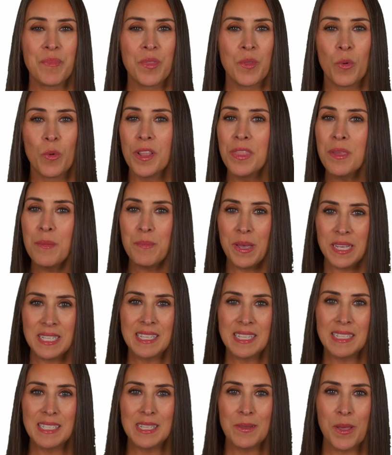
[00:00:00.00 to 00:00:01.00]
One of the best
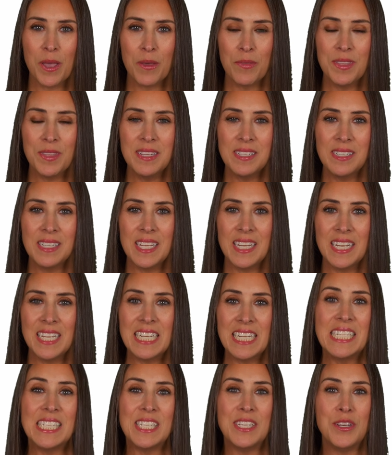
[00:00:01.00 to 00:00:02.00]
things about this, it
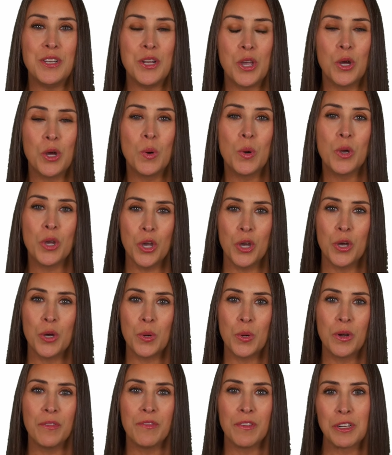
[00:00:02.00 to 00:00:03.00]
is no
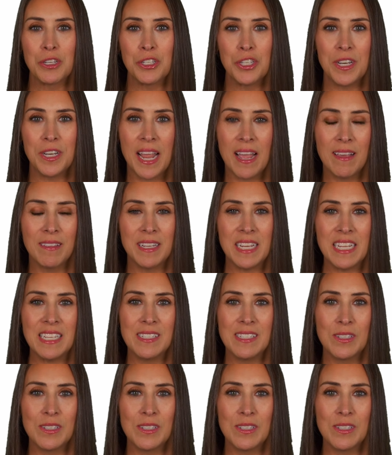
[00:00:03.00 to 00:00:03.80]
code functionality,